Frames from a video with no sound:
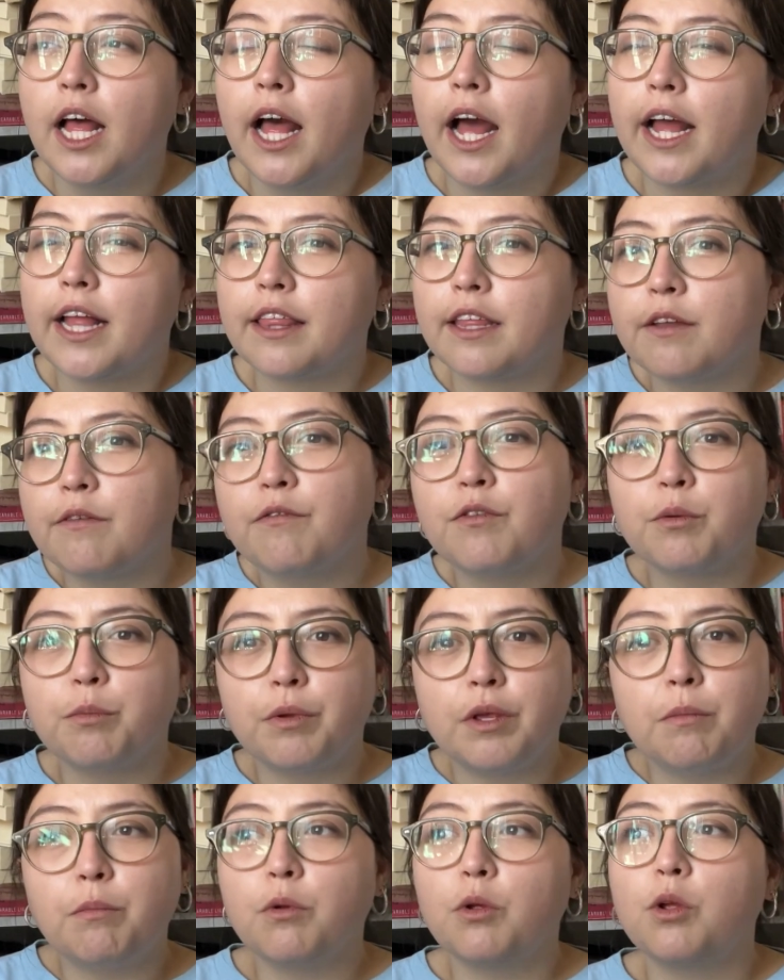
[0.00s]
I think for
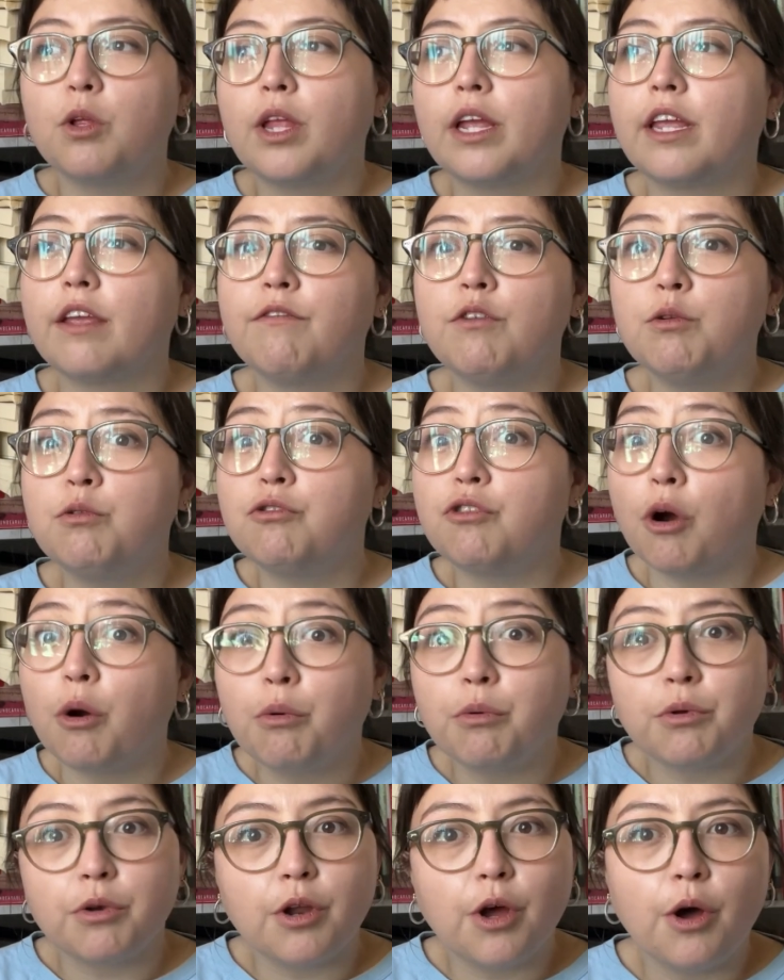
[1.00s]
people, like, if you
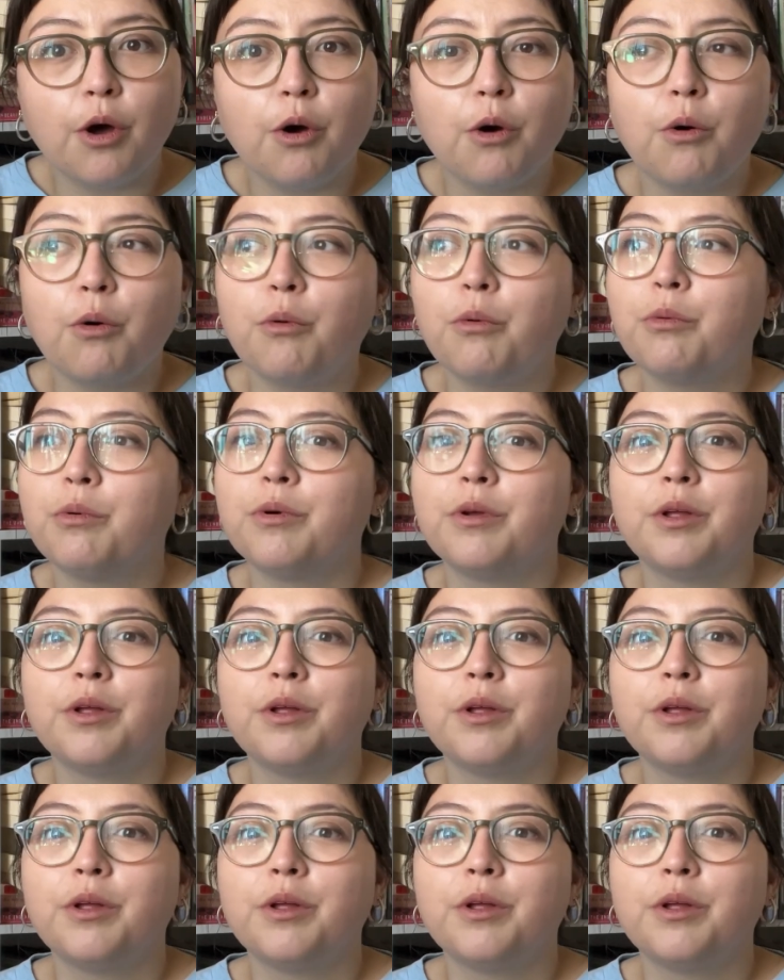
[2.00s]
don't know